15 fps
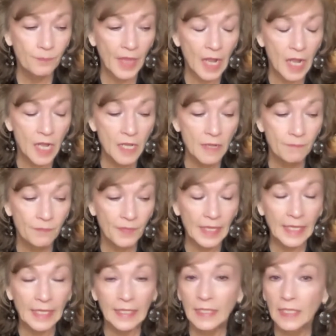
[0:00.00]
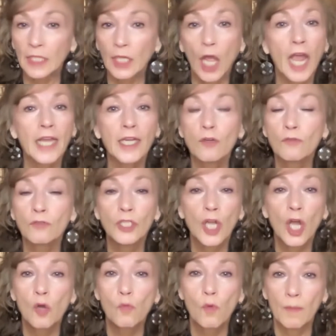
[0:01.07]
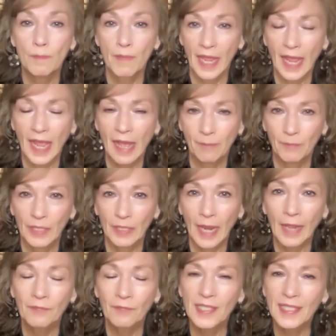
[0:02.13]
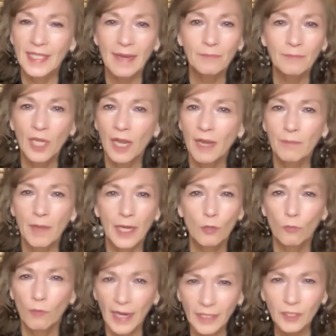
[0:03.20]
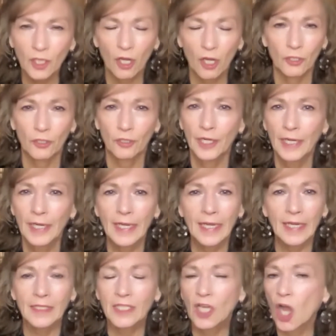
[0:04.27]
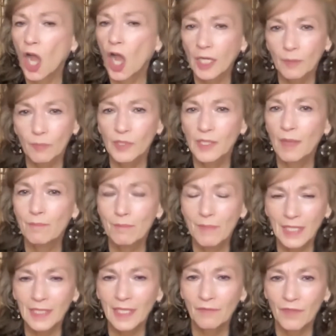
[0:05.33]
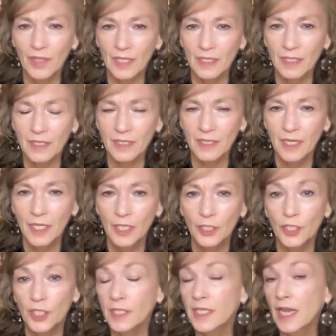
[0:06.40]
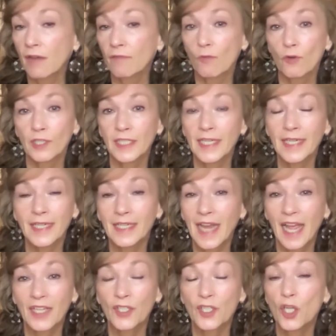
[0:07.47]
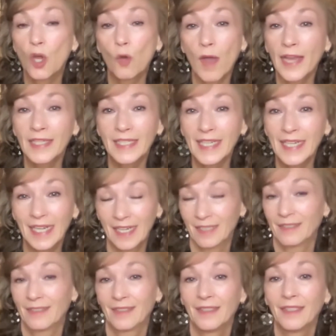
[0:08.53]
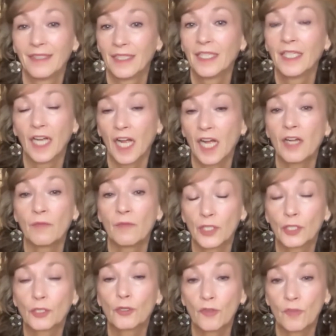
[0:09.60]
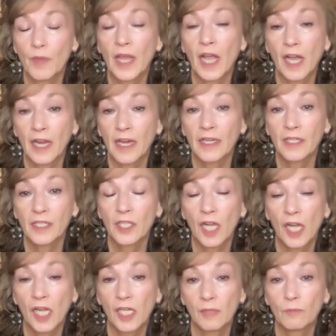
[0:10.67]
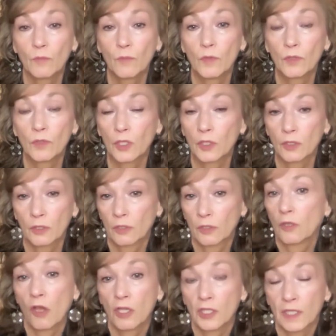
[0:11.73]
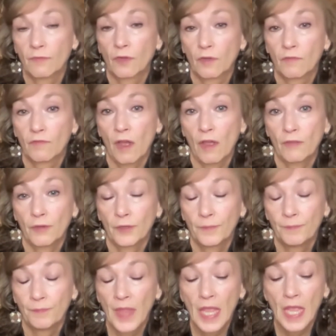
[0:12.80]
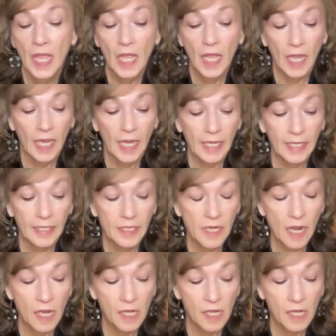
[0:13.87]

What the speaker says: um, I don't know what may happen. At the same time, my granddaughter is caught up in the middle of this. She's now 14 and has no idea the truth behind the loss of her father. And,